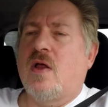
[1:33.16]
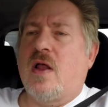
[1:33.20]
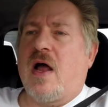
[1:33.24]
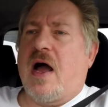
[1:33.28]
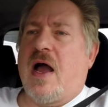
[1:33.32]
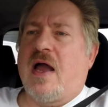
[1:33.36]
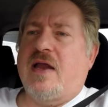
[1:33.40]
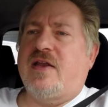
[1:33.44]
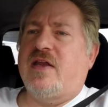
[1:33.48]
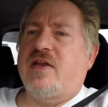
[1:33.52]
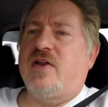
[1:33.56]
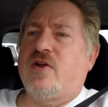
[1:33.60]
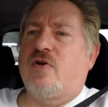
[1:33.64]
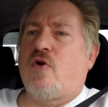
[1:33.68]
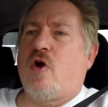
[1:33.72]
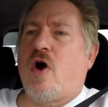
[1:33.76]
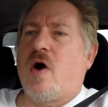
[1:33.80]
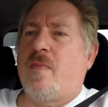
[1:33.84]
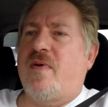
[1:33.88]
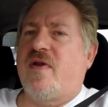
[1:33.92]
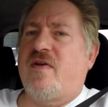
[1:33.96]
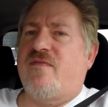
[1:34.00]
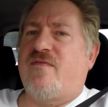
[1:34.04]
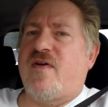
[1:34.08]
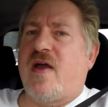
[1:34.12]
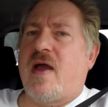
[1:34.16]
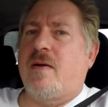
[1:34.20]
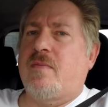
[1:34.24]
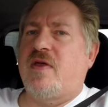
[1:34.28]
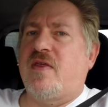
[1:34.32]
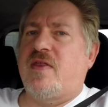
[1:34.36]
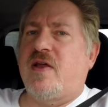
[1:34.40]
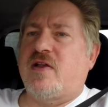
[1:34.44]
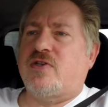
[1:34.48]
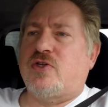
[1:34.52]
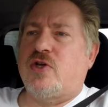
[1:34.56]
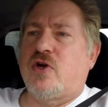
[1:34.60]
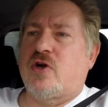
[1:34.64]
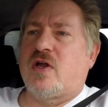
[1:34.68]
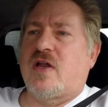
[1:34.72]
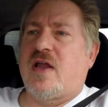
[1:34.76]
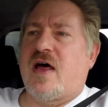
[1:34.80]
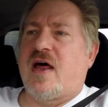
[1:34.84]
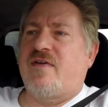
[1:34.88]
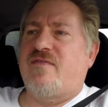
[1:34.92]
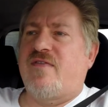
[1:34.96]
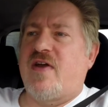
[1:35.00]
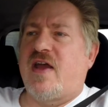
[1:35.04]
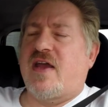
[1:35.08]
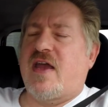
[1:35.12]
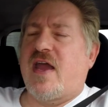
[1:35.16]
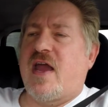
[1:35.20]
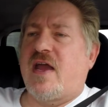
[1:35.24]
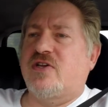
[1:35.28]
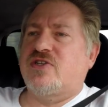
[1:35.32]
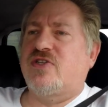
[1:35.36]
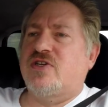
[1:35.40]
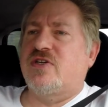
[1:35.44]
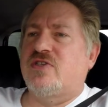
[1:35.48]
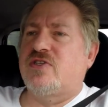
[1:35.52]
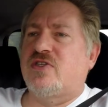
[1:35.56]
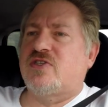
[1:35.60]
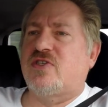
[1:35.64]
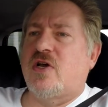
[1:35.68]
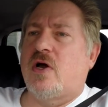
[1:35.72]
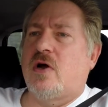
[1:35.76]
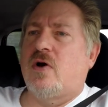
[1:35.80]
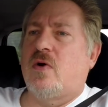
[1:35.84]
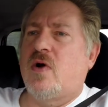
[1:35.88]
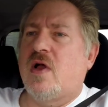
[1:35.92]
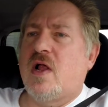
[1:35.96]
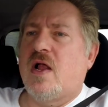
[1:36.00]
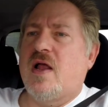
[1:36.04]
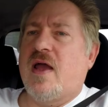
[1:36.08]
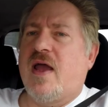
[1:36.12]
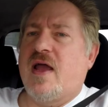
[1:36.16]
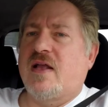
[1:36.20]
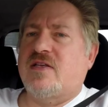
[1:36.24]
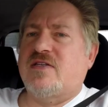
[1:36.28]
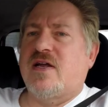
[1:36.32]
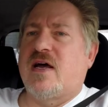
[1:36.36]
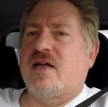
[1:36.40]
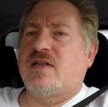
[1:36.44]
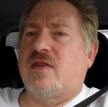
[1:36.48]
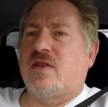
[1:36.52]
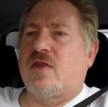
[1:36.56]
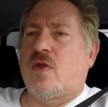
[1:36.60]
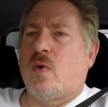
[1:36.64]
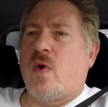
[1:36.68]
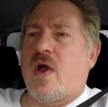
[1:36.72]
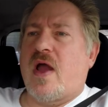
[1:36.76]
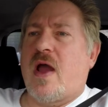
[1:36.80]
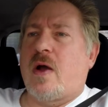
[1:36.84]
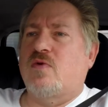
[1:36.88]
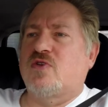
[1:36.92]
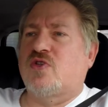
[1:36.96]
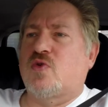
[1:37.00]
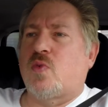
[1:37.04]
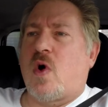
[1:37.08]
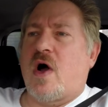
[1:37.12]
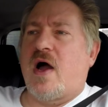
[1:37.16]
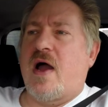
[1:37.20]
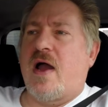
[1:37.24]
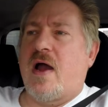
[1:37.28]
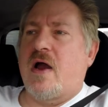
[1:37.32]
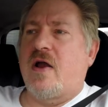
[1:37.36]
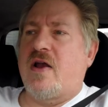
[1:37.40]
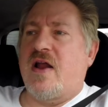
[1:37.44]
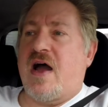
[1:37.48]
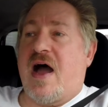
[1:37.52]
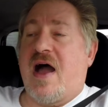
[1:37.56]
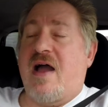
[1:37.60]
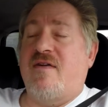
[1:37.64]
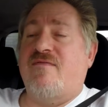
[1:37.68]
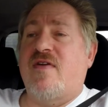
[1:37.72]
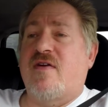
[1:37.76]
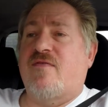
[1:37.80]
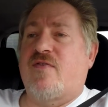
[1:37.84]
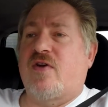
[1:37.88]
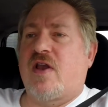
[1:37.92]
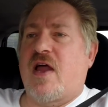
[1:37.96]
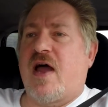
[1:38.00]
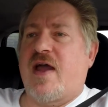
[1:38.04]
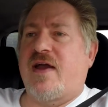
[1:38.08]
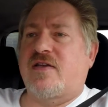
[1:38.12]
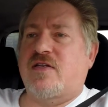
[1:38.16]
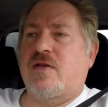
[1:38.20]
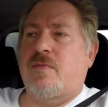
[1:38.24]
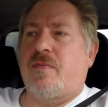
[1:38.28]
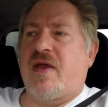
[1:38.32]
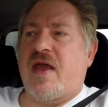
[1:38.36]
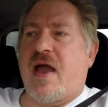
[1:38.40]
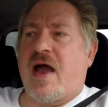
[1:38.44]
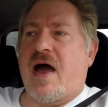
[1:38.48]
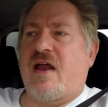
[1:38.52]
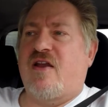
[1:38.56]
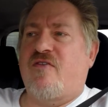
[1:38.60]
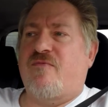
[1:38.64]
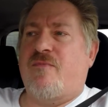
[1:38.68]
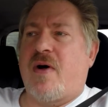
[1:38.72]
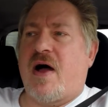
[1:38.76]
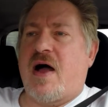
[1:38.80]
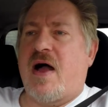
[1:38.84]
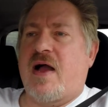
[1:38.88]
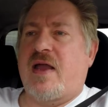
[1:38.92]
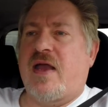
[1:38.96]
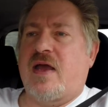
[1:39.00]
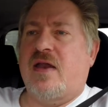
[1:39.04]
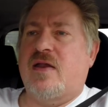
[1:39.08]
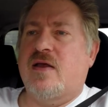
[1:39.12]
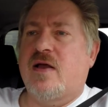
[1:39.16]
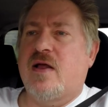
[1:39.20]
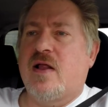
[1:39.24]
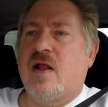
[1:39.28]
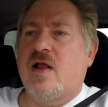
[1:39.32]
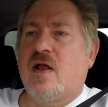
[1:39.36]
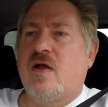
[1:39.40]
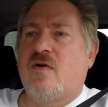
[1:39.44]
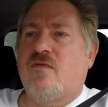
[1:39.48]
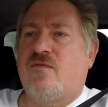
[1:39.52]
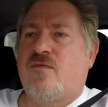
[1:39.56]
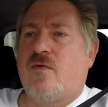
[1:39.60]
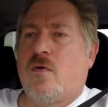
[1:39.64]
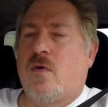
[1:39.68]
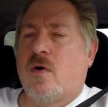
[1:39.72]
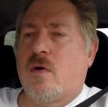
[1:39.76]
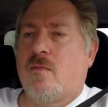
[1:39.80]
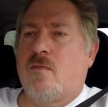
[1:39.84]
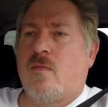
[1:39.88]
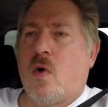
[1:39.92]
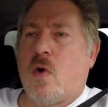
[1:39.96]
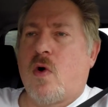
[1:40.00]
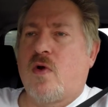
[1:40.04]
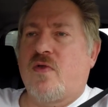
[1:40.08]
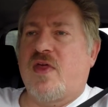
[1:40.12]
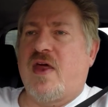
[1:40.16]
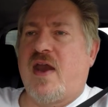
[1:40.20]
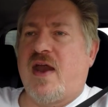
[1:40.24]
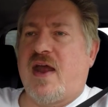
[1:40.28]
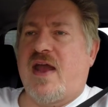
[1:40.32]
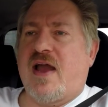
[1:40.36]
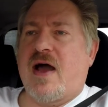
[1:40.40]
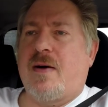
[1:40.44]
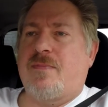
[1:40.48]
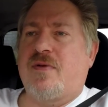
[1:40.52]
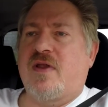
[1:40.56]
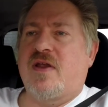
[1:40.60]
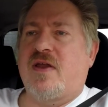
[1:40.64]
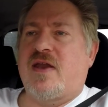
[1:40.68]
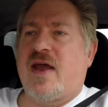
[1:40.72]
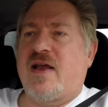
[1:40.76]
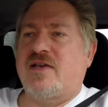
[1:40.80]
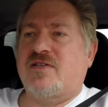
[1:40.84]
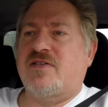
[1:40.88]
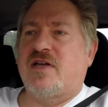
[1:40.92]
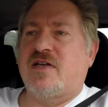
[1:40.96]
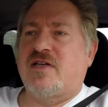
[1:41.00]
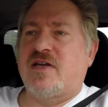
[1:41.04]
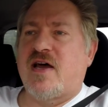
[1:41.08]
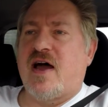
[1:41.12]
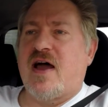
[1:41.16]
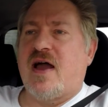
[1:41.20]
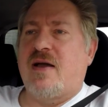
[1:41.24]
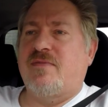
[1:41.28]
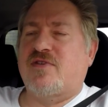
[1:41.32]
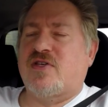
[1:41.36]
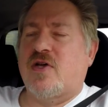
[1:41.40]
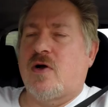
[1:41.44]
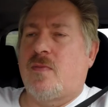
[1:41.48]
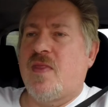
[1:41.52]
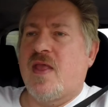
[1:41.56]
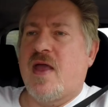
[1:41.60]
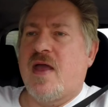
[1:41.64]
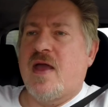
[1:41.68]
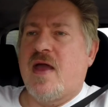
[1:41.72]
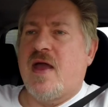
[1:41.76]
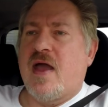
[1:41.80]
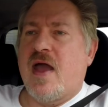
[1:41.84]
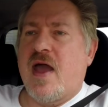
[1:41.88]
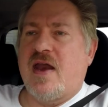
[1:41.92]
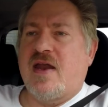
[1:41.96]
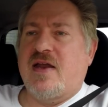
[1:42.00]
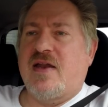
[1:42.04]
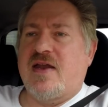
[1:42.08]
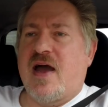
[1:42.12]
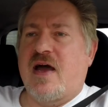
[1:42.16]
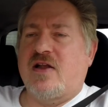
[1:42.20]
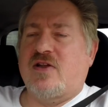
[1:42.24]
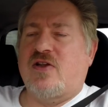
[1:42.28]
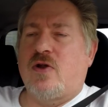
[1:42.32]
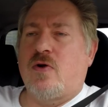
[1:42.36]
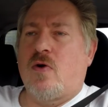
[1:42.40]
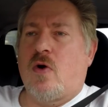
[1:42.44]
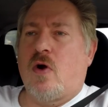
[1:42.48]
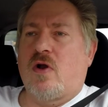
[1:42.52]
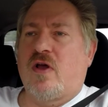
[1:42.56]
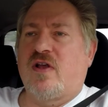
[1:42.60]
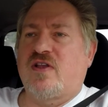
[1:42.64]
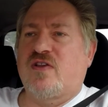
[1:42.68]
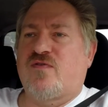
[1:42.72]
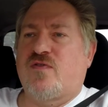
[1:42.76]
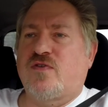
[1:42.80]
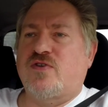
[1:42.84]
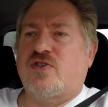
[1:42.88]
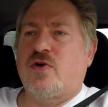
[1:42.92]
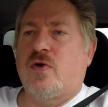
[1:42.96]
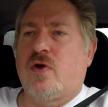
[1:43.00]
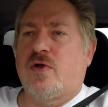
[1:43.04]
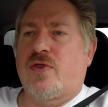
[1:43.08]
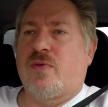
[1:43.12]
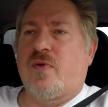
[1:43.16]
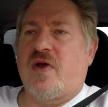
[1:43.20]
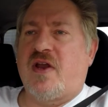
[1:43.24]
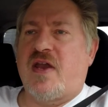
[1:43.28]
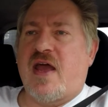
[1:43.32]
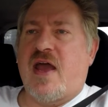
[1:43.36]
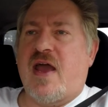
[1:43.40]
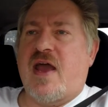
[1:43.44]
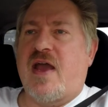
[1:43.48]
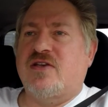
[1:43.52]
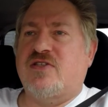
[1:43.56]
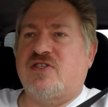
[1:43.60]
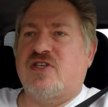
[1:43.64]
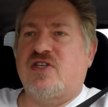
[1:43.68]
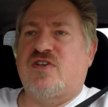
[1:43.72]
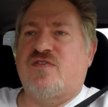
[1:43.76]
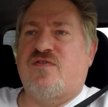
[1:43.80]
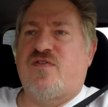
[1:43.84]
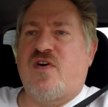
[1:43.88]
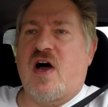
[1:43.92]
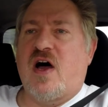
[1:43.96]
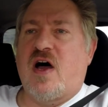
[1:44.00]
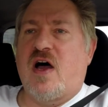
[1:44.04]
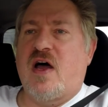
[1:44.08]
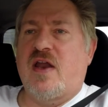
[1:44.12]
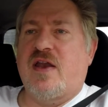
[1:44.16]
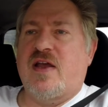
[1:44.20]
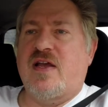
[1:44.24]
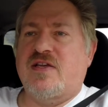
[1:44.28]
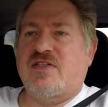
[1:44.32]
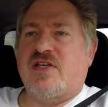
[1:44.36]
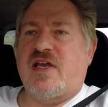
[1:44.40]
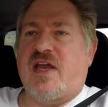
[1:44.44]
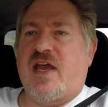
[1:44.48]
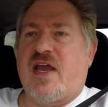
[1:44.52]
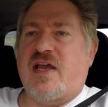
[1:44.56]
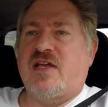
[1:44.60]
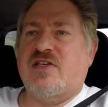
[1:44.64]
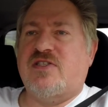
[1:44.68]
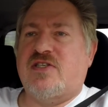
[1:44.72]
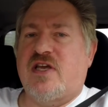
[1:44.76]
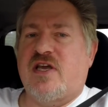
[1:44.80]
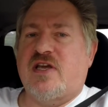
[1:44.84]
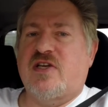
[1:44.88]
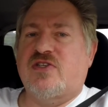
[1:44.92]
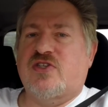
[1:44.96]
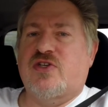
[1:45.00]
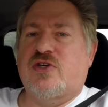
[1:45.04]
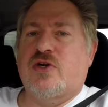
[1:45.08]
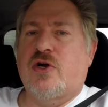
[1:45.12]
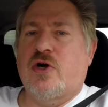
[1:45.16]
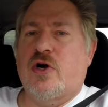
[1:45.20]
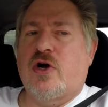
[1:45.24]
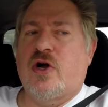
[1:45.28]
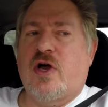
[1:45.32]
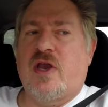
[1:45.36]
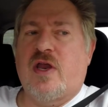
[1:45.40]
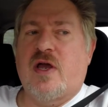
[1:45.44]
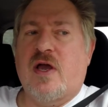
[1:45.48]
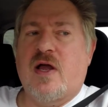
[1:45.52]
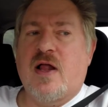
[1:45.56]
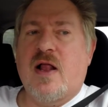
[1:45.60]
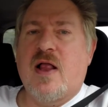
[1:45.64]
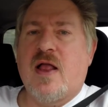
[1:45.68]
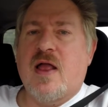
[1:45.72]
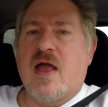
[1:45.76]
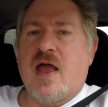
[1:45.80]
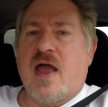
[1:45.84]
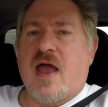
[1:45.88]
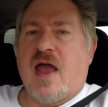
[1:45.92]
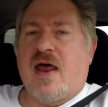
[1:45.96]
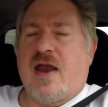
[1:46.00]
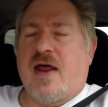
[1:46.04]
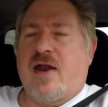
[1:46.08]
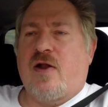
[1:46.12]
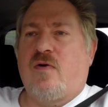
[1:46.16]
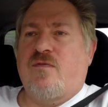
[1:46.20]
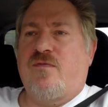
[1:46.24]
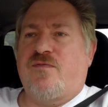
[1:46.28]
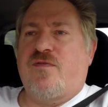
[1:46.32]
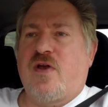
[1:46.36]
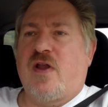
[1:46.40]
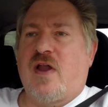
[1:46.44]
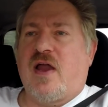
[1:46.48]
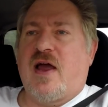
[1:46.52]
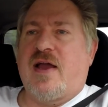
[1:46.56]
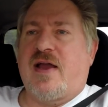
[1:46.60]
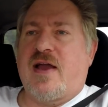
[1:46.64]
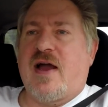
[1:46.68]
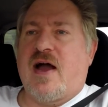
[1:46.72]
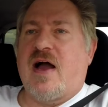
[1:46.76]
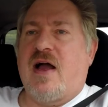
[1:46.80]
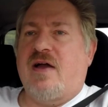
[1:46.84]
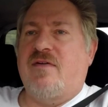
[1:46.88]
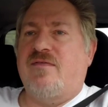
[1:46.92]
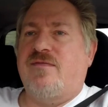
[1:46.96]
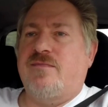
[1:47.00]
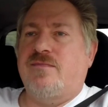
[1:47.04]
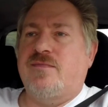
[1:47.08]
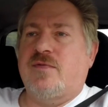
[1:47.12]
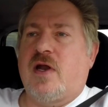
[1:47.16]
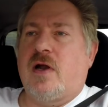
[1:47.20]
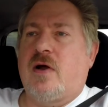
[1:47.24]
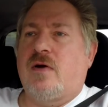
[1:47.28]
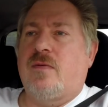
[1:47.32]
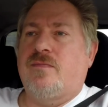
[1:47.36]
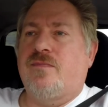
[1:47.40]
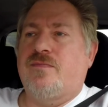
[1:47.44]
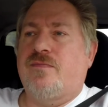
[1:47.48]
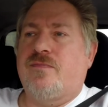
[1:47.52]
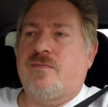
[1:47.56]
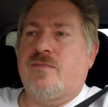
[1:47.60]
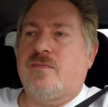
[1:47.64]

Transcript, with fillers: I didn't grow up in a family that took a lot of vacations, so it's not the way I was wired. I've never liked to be out of pocket for more than a couple of days at a time. So heading down to New Orleans for two or three days is fun, is easy, is good, and I don't feel like I've, you know,